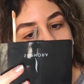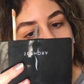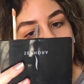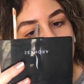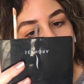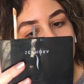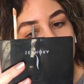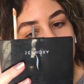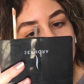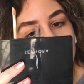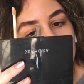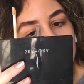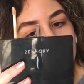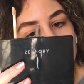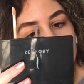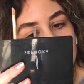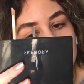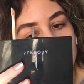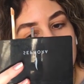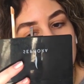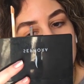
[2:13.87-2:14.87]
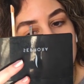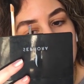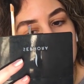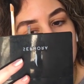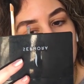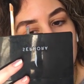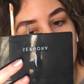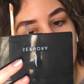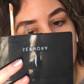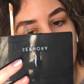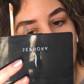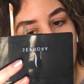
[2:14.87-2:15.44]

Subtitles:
necessary to use full